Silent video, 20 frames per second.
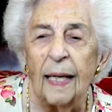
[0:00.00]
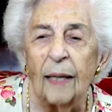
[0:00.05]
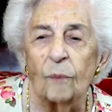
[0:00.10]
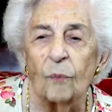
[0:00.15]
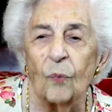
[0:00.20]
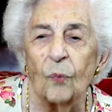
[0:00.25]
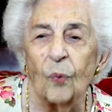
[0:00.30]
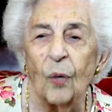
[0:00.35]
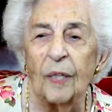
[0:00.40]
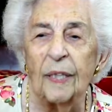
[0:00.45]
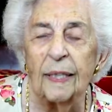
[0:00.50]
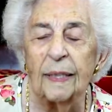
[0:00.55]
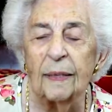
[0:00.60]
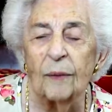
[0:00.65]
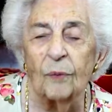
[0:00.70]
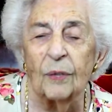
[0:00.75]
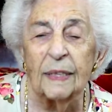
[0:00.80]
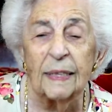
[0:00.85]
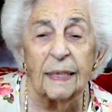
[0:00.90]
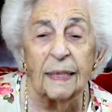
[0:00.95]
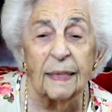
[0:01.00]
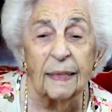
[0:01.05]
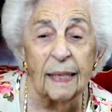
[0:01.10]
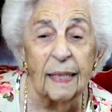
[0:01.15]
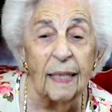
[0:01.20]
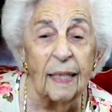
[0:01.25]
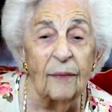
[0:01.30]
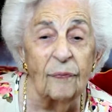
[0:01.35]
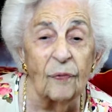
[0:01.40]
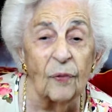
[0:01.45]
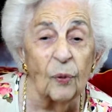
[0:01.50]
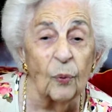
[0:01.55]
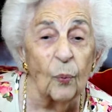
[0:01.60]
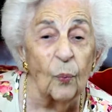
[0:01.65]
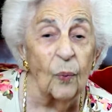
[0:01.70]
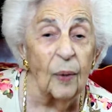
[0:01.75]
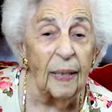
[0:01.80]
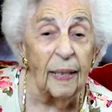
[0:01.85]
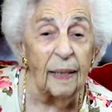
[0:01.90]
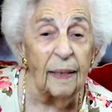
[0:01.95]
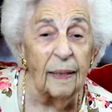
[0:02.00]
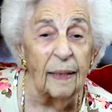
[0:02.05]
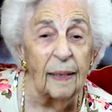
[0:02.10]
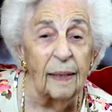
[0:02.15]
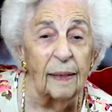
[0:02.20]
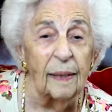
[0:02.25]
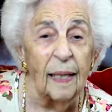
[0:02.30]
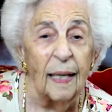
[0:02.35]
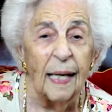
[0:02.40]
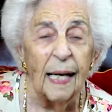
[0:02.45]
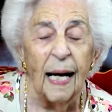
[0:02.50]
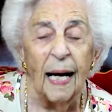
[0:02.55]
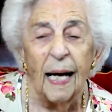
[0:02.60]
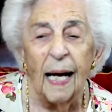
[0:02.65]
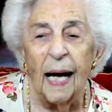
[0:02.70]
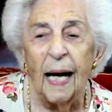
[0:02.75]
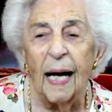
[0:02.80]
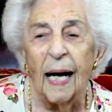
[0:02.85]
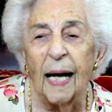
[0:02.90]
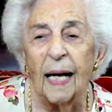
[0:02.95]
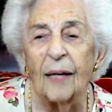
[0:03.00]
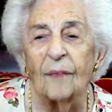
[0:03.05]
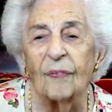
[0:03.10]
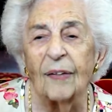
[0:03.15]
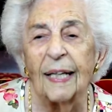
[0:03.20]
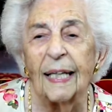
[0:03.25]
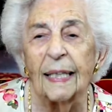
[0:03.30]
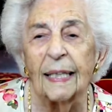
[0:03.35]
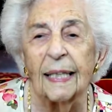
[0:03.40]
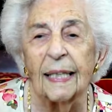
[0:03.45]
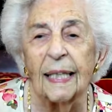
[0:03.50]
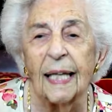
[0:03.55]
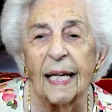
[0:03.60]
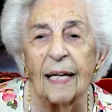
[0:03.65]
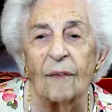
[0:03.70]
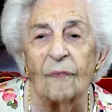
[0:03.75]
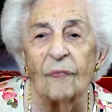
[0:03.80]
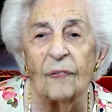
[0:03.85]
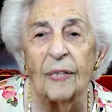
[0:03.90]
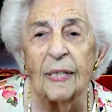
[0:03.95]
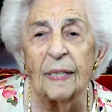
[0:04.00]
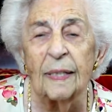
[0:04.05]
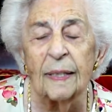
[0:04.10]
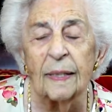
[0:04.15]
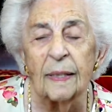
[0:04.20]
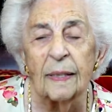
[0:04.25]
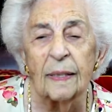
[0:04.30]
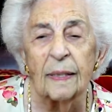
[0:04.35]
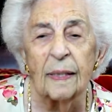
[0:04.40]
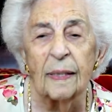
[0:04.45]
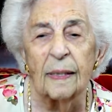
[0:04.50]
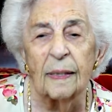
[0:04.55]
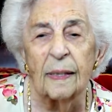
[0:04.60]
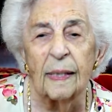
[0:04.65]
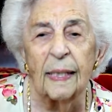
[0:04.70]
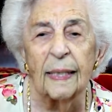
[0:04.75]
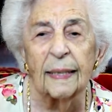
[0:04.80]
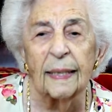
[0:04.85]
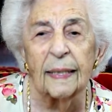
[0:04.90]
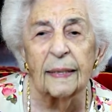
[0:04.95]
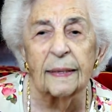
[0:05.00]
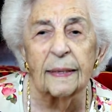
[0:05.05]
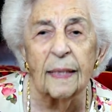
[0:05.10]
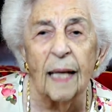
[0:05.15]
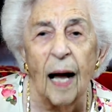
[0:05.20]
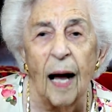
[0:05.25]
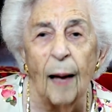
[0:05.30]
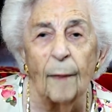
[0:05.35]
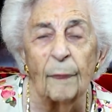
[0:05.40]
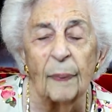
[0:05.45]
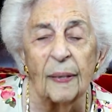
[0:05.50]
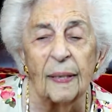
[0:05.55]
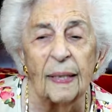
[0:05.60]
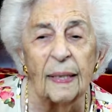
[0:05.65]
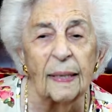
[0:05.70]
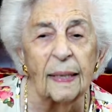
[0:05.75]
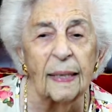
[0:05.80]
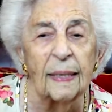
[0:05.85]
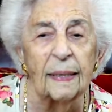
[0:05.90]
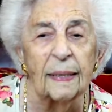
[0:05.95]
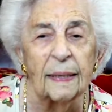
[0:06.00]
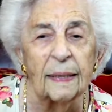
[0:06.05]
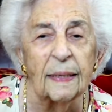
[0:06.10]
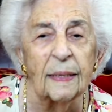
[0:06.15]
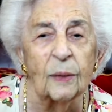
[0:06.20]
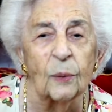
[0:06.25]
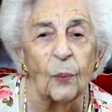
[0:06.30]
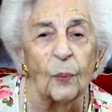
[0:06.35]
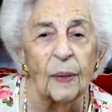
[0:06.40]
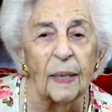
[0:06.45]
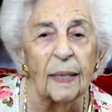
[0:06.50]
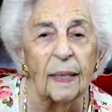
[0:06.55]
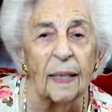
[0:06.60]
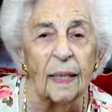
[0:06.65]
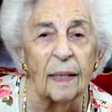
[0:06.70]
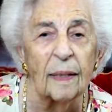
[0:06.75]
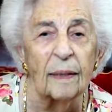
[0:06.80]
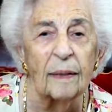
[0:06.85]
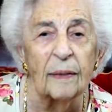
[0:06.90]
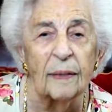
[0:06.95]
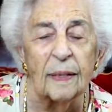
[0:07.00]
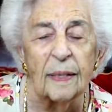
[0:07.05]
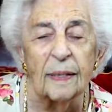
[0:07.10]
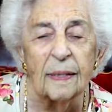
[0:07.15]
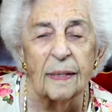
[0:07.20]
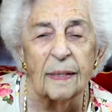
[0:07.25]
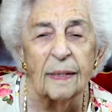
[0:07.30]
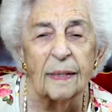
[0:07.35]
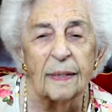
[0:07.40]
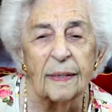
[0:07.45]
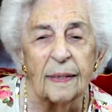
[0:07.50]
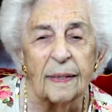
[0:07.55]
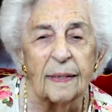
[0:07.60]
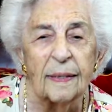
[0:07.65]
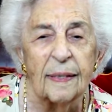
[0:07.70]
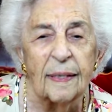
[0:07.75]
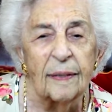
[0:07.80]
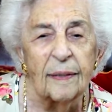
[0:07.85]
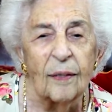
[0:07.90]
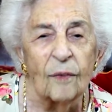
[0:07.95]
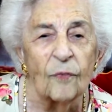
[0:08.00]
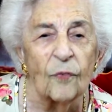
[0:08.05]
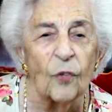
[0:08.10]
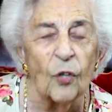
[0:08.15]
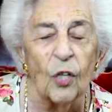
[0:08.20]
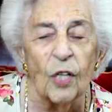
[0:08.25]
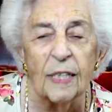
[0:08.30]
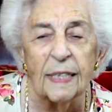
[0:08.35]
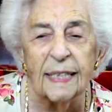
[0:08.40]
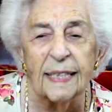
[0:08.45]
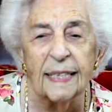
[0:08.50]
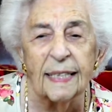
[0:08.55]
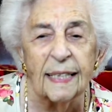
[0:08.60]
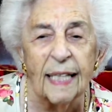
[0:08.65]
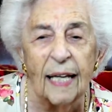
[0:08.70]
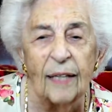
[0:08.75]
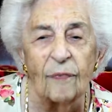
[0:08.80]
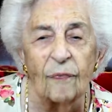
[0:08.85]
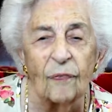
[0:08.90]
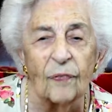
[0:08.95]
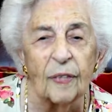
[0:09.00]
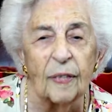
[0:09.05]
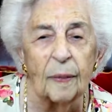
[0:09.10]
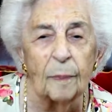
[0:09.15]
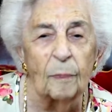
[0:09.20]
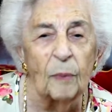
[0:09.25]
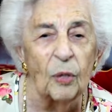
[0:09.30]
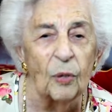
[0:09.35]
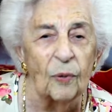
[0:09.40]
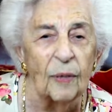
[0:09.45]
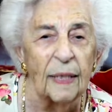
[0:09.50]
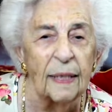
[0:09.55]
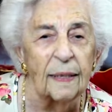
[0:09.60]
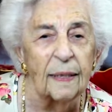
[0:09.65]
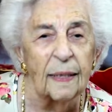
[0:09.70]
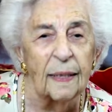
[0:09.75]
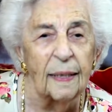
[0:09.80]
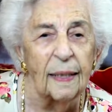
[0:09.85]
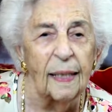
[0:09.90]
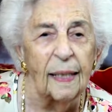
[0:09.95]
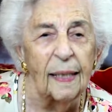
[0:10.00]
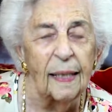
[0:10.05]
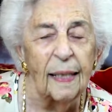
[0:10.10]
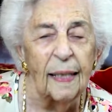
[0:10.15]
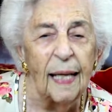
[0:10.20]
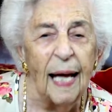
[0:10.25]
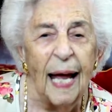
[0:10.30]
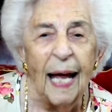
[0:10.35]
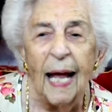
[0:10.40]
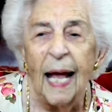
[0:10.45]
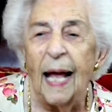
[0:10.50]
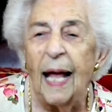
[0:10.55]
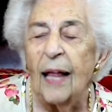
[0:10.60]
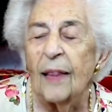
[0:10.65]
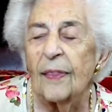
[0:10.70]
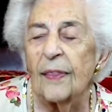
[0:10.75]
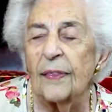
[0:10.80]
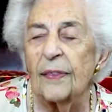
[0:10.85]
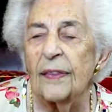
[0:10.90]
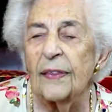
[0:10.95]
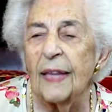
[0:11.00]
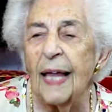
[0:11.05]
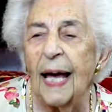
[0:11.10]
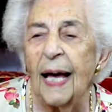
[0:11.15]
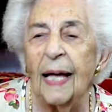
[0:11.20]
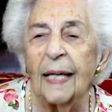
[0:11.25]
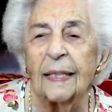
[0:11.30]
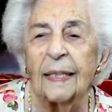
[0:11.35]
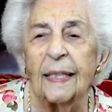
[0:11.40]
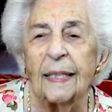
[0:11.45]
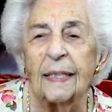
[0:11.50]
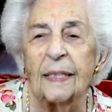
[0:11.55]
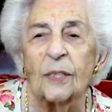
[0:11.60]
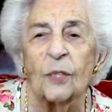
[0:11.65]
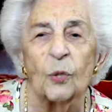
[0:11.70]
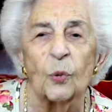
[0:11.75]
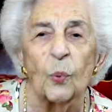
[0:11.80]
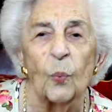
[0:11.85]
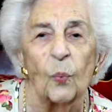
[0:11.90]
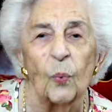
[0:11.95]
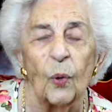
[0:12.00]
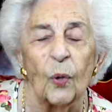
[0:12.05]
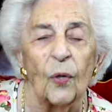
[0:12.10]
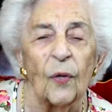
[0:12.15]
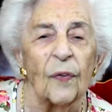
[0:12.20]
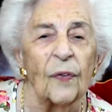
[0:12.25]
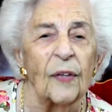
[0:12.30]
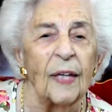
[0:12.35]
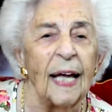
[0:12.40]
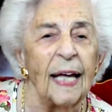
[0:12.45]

received the rating of 11th at the top of the list with others for a safe community. That is worth